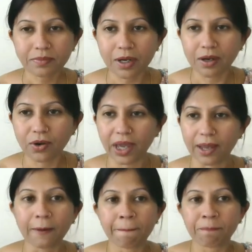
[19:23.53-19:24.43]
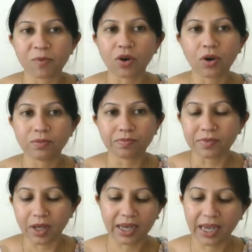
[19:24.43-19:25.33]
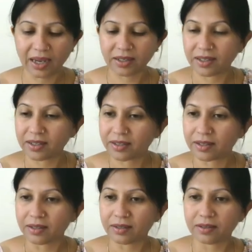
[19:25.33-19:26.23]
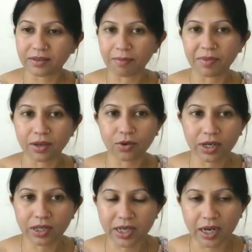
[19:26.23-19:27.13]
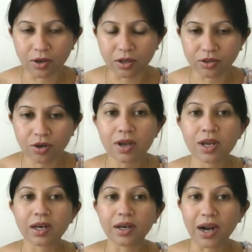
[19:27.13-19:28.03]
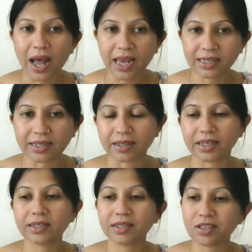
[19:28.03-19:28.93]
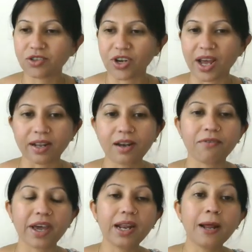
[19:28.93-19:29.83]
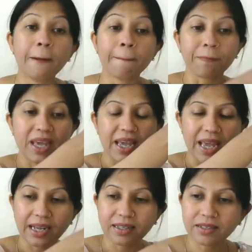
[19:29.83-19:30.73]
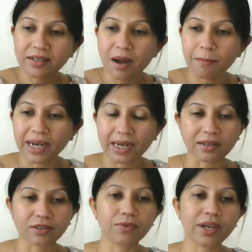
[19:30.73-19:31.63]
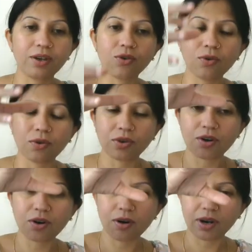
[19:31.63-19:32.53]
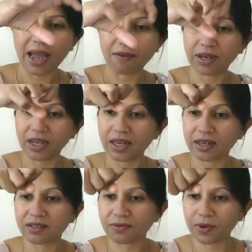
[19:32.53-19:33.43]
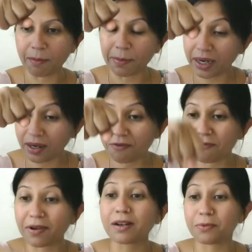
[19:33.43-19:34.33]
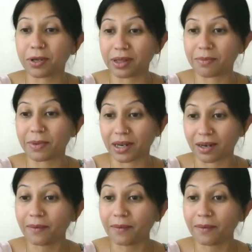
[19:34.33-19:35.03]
Okay, so gate is something you understand also. Riser is this channel where the extra metal, so when your cavity is completely filled with the metal,